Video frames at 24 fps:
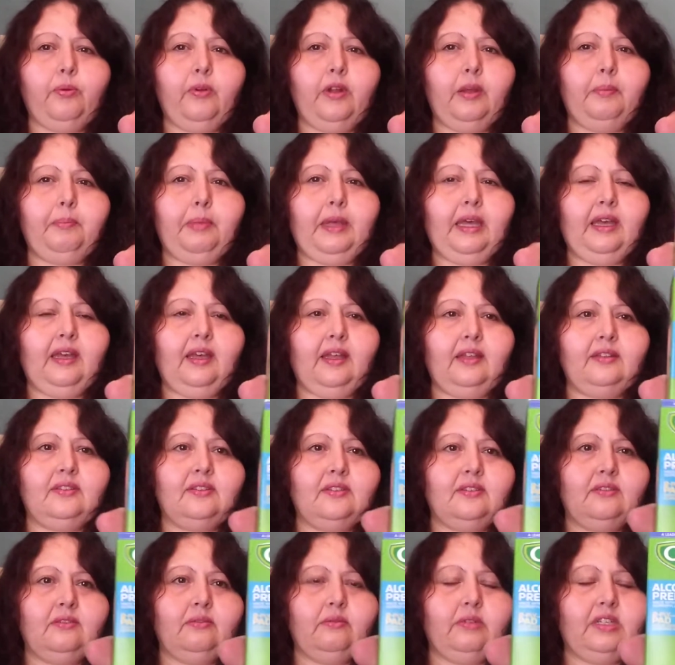prep
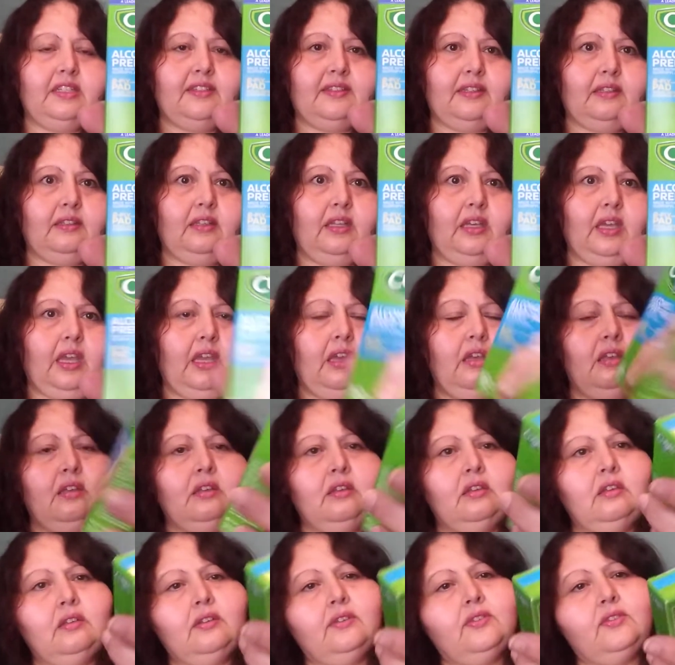pads recently.
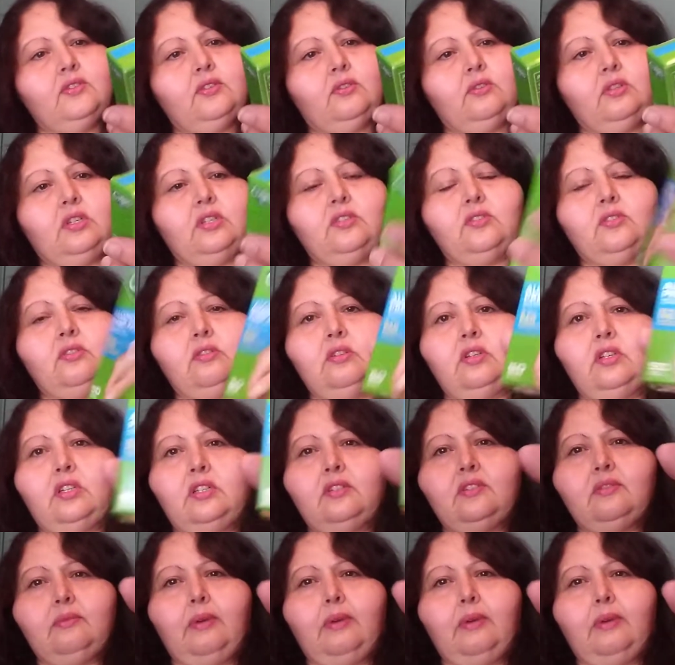So these are good as